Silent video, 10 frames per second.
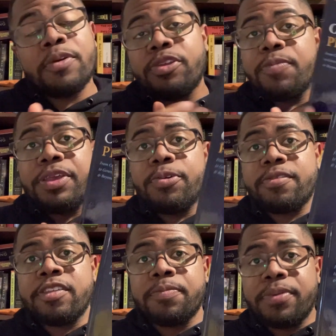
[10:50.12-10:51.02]
going to be
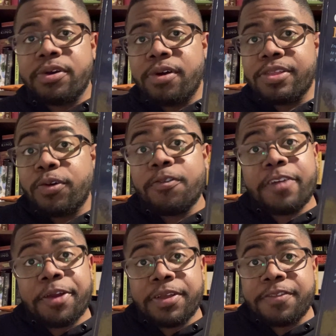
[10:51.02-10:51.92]
using the book called
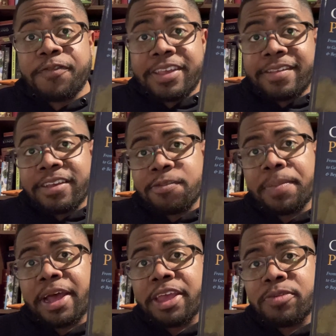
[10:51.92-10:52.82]
Covariant Physics
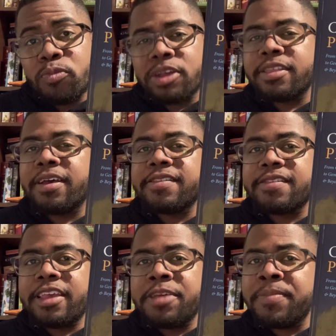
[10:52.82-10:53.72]
by
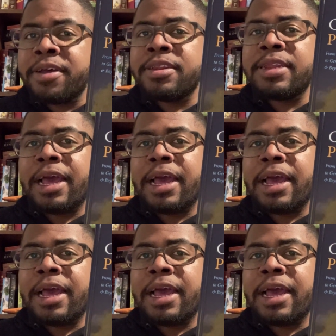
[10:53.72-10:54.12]
Muhtas Eman,